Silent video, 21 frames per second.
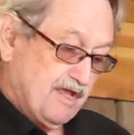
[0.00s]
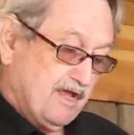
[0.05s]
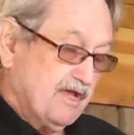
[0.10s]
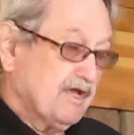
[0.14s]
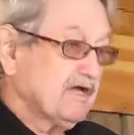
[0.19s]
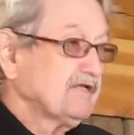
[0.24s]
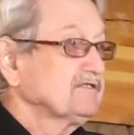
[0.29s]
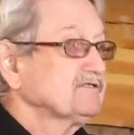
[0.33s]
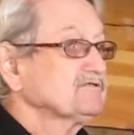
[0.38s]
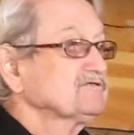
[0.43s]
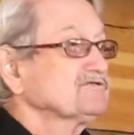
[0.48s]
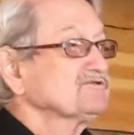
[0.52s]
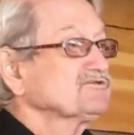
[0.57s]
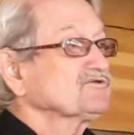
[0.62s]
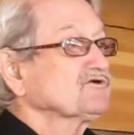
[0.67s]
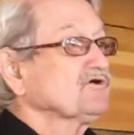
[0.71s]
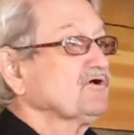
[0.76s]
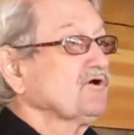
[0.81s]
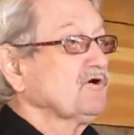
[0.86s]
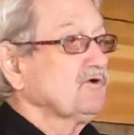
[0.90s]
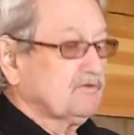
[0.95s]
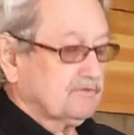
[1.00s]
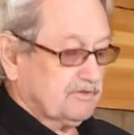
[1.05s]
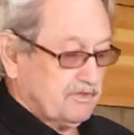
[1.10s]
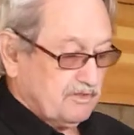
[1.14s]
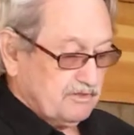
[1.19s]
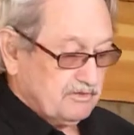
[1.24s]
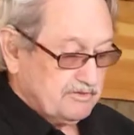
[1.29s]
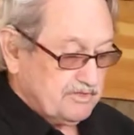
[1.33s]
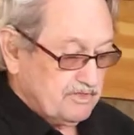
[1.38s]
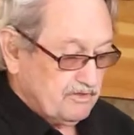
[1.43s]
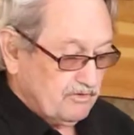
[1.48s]
And this is called
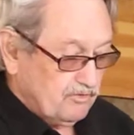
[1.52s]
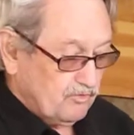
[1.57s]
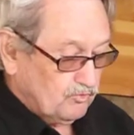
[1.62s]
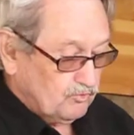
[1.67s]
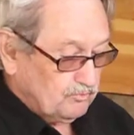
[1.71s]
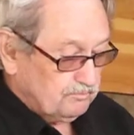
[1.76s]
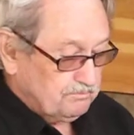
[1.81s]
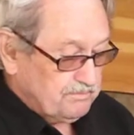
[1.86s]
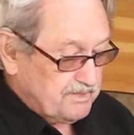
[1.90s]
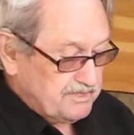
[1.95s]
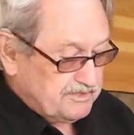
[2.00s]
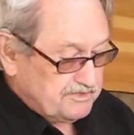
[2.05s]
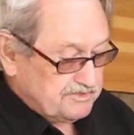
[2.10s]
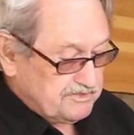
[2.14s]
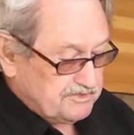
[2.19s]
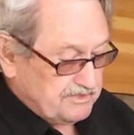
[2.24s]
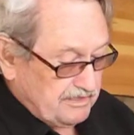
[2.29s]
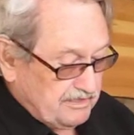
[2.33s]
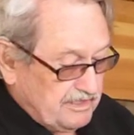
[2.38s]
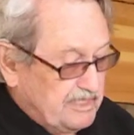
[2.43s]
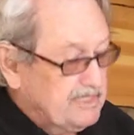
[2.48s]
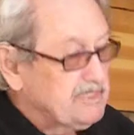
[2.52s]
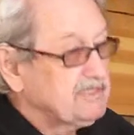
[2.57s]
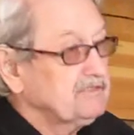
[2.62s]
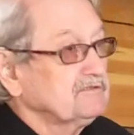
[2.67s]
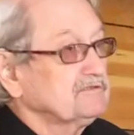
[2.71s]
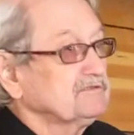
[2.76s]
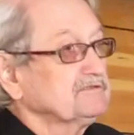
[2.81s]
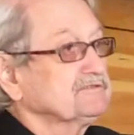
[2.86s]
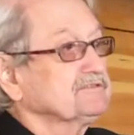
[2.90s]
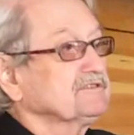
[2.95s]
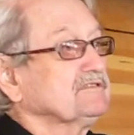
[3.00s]
the old beast
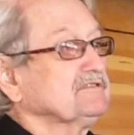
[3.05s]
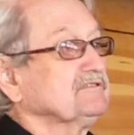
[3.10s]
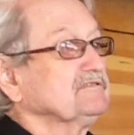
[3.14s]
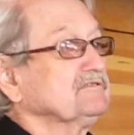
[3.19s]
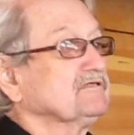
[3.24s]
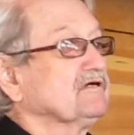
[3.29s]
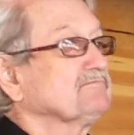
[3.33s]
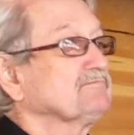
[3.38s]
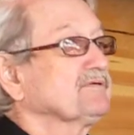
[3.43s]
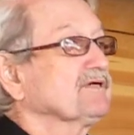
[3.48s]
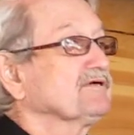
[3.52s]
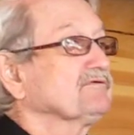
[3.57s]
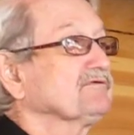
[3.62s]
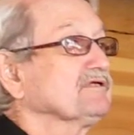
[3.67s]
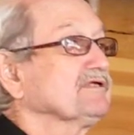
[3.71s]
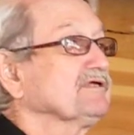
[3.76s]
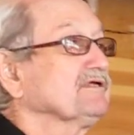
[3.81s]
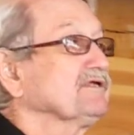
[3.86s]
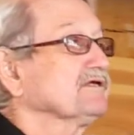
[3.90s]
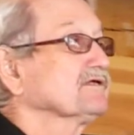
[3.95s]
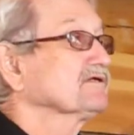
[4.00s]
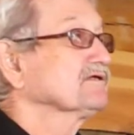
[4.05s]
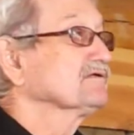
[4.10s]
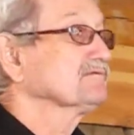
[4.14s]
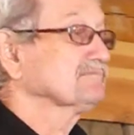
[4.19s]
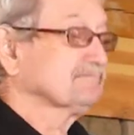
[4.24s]
heals a paralytic.